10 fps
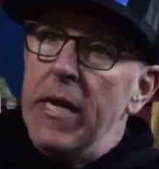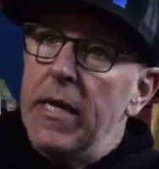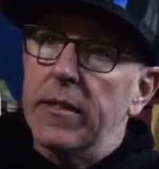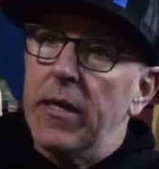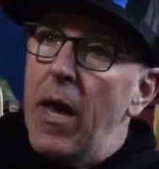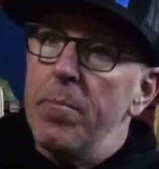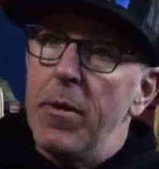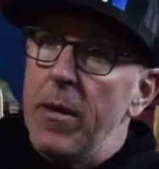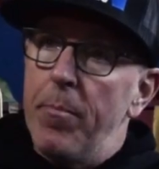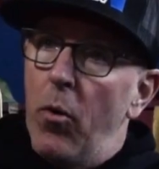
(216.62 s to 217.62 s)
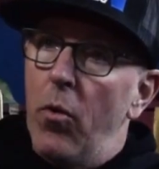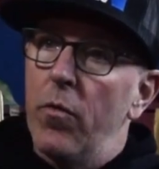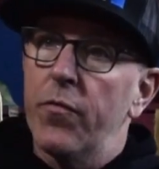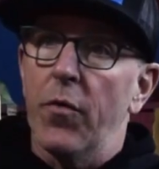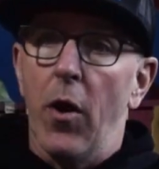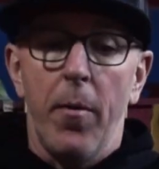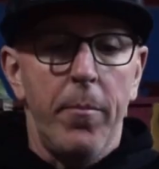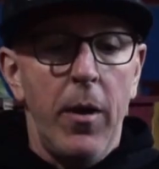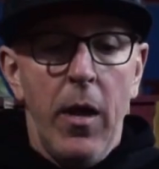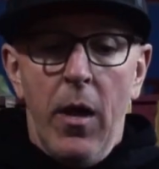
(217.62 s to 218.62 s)
media type people
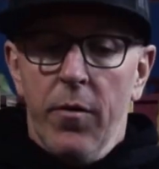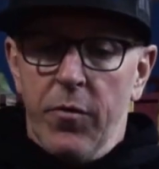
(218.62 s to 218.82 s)
from